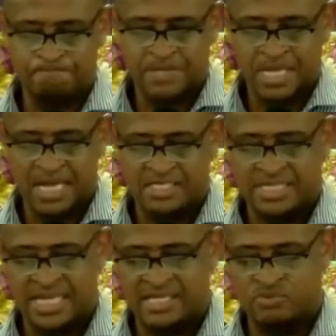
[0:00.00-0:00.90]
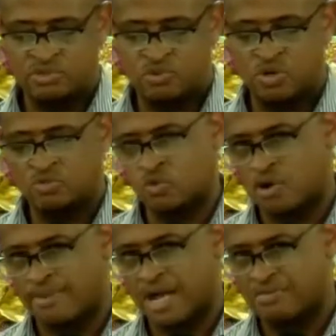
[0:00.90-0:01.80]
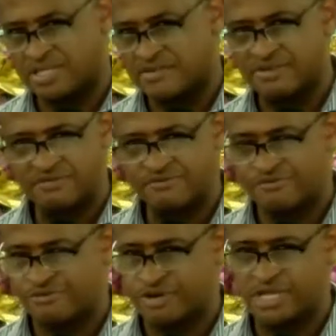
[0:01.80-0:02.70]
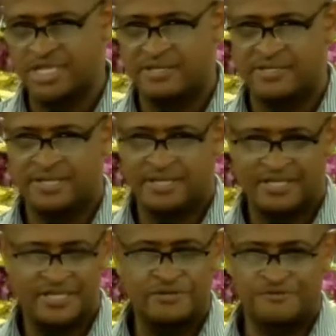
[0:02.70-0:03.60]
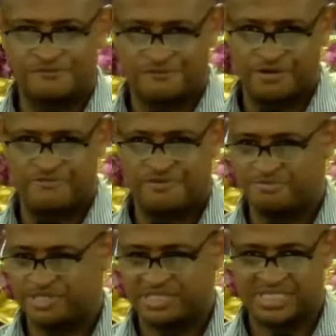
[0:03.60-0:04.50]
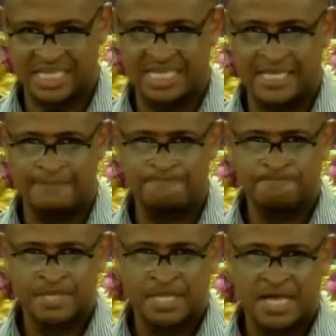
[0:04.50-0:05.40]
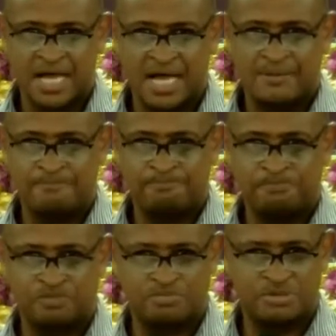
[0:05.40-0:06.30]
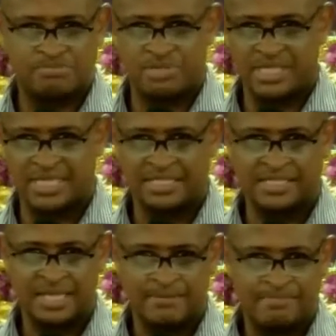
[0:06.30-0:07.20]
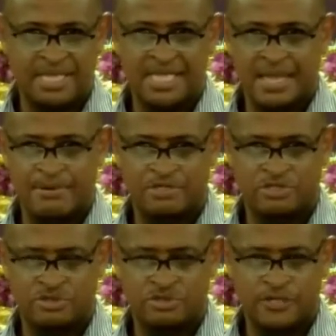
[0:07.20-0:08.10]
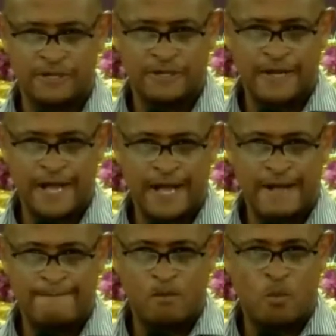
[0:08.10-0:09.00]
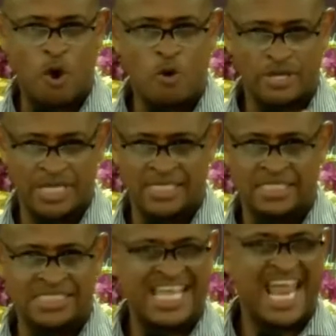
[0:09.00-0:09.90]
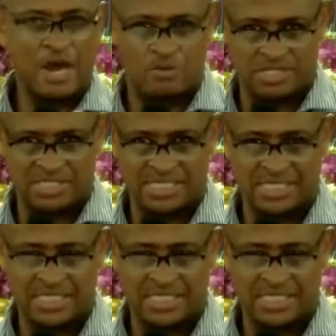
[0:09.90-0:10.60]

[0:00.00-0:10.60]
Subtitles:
And then we want to talk about living free and guilt-free from sin, being able to walk in integrity